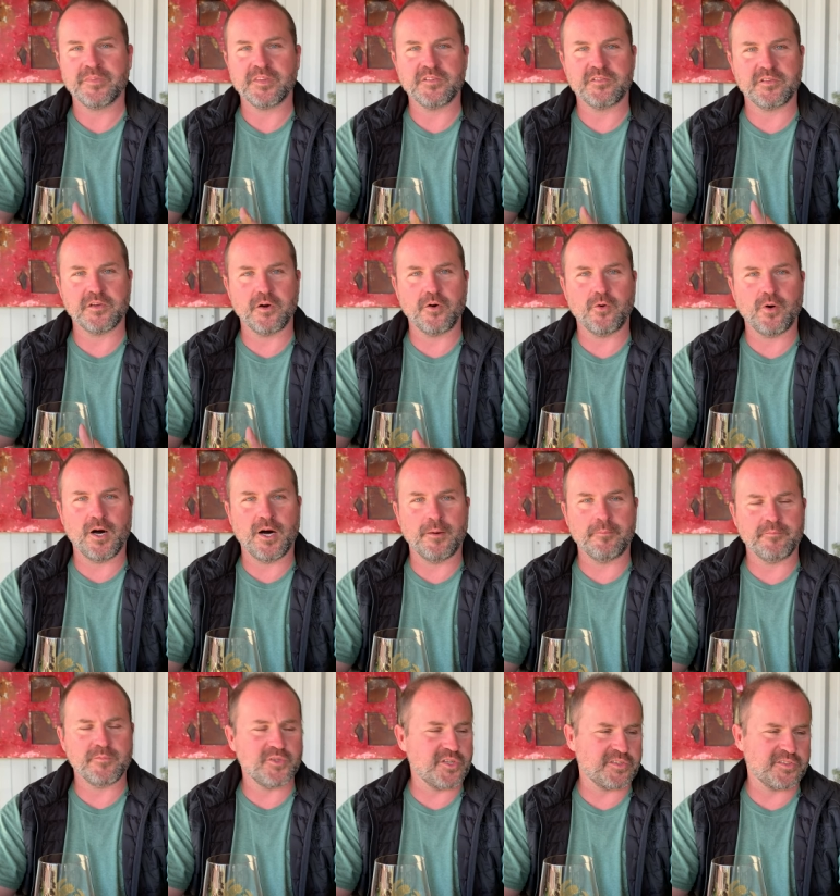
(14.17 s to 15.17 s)
So um,
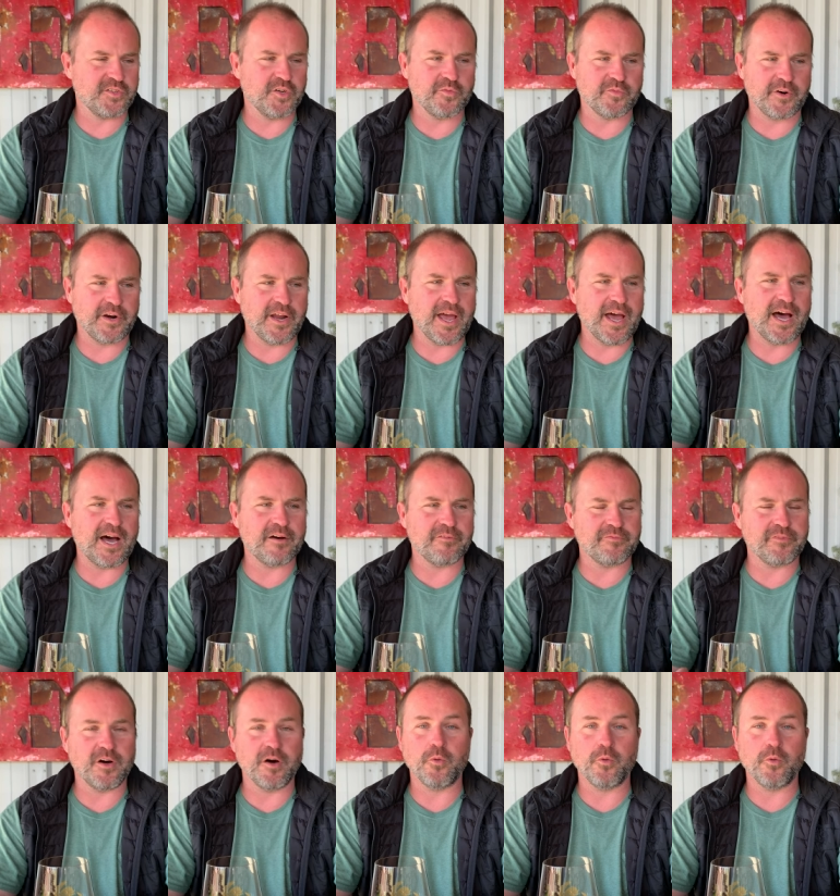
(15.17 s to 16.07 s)
just over half, uh,